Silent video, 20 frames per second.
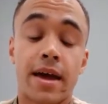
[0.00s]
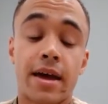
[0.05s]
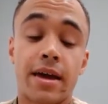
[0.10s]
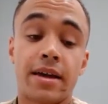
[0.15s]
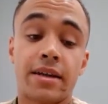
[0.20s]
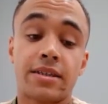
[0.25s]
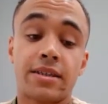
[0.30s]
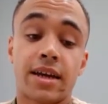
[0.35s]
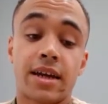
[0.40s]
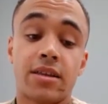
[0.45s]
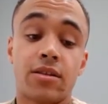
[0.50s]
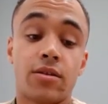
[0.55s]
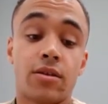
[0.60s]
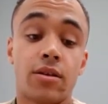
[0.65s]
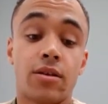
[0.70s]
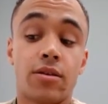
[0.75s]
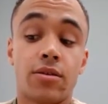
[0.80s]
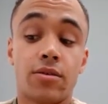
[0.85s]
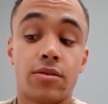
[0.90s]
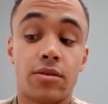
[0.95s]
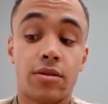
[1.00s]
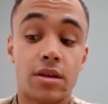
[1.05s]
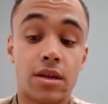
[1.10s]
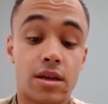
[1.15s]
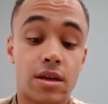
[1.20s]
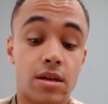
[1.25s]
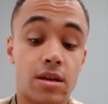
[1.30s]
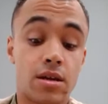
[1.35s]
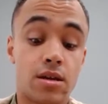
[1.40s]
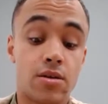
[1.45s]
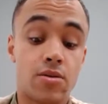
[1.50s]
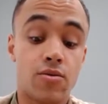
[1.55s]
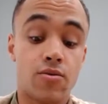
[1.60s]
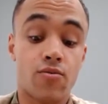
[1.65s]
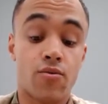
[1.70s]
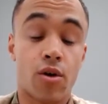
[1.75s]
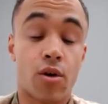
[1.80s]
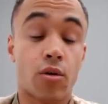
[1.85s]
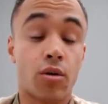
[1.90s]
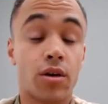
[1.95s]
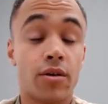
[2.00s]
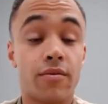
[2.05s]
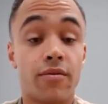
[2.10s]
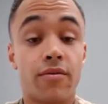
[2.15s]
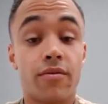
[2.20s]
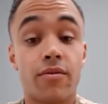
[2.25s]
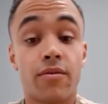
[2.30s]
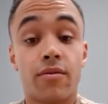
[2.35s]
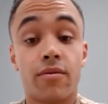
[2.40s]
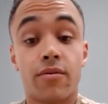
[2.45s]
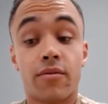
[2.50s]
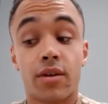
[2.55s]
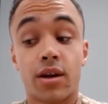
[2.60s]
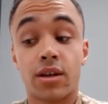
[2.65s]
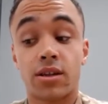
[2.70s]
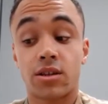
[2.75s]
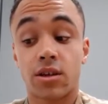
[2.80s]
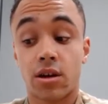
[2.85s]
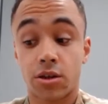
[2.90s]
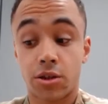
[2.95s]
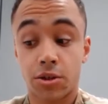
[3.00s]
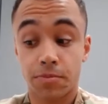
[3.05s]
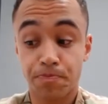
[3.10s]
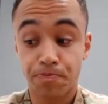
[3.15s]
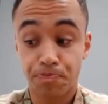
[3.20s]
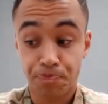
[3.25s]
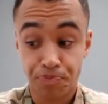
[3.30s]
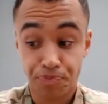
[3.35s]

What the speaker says: He attained the role of flight sergeant.